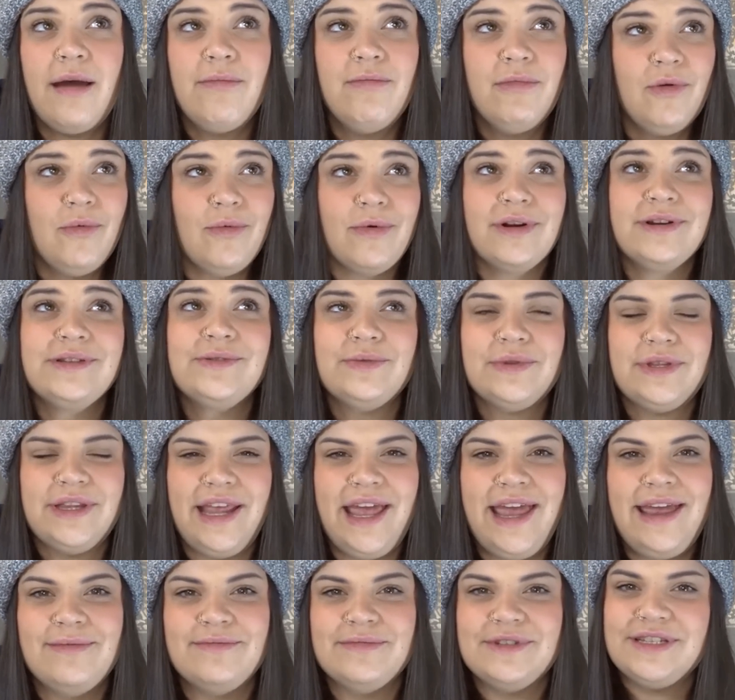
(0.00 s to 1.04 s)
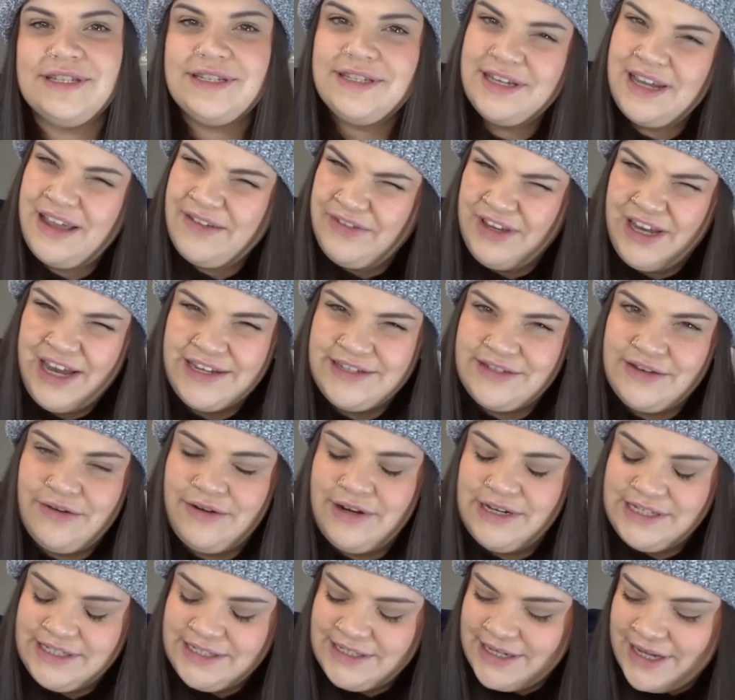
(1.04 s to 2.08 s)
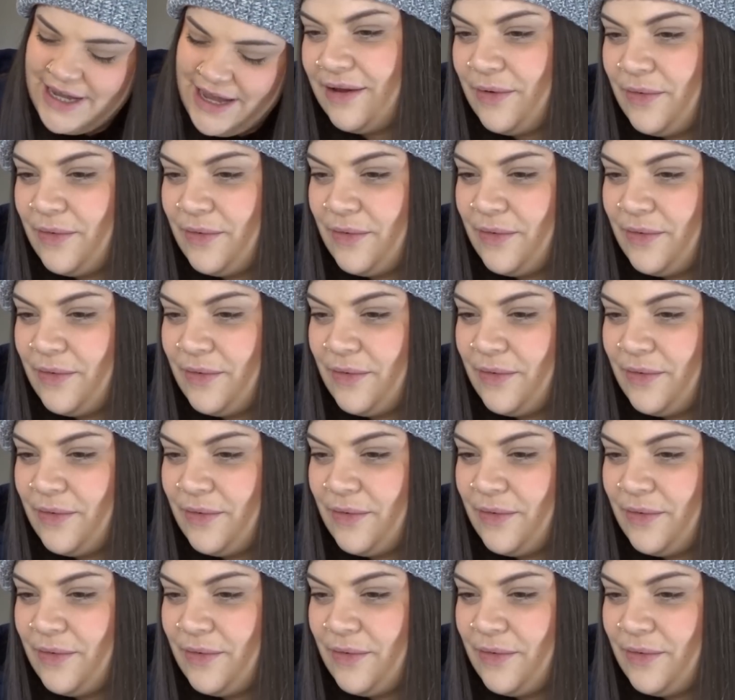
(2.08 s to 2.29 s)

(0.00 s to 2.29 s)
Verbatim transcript: I'm the worst with names. Have you guys noticed?